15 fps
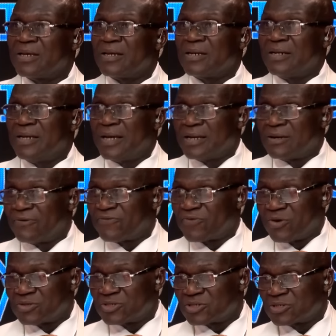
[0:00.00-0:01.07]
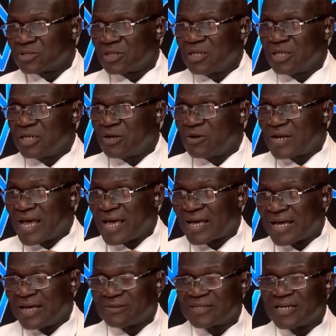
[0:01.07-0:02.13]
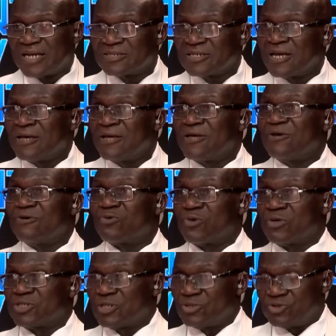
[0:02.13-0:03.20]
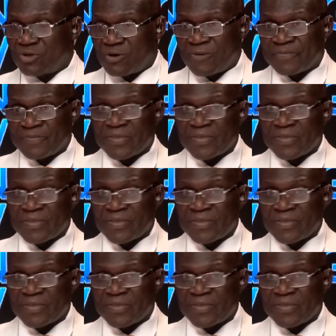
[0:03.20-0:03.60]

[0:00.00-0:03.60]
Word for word: Then, of course, in other encounters, it was a draw.